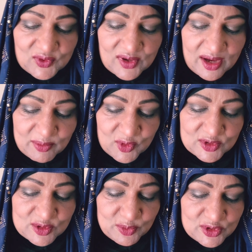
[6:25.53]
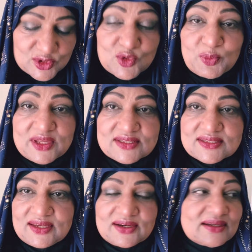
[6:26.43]
I'm going to put 2 pins
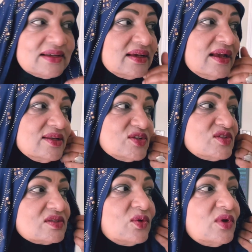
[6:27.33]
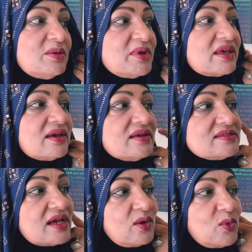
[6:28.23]
here, just only
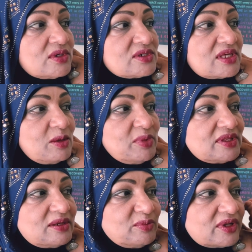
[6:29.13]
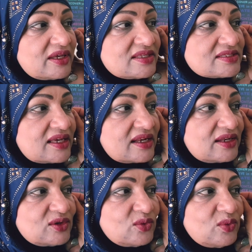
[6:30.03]
because I want to keep it in place and I
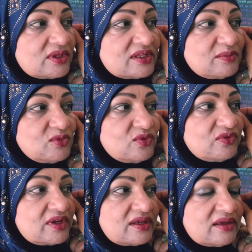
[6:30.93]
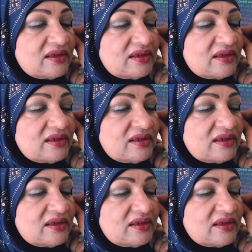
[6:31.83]
don't want it moving.